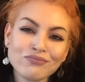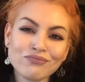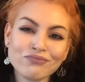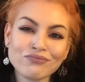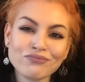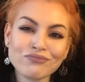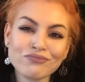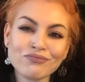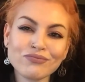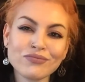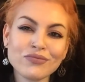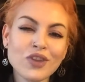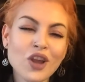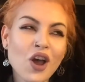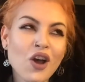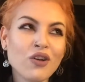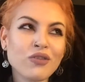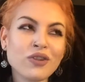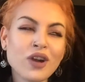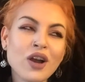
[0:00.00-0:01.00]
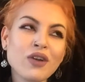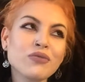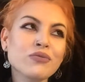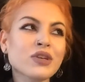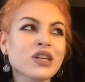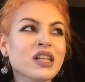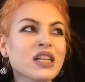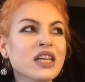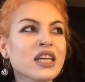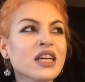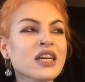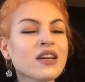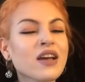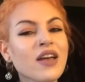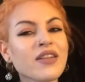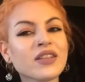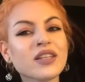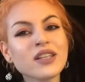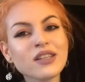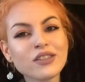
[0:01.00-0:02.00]
no, not really.
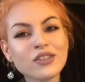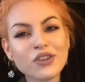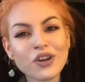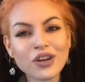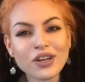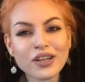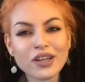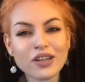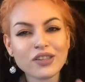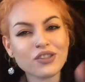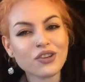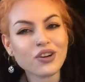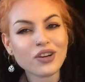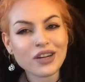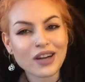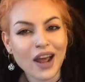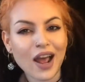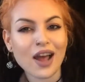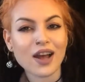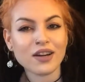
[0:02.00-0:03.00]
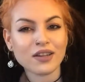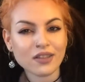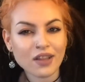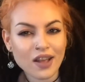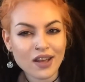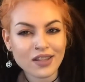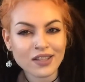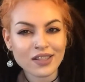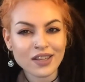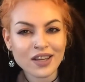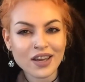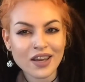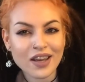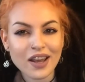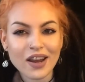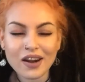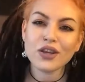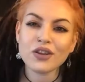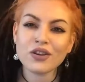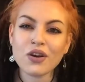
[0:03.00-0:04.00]
And then I started analyzing it.
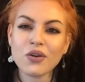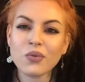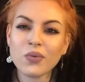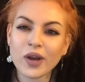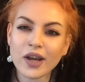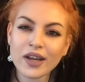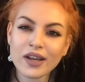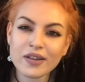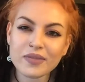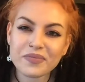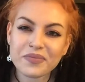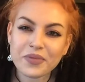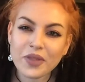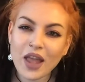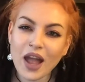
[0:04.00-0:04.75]
And you know what?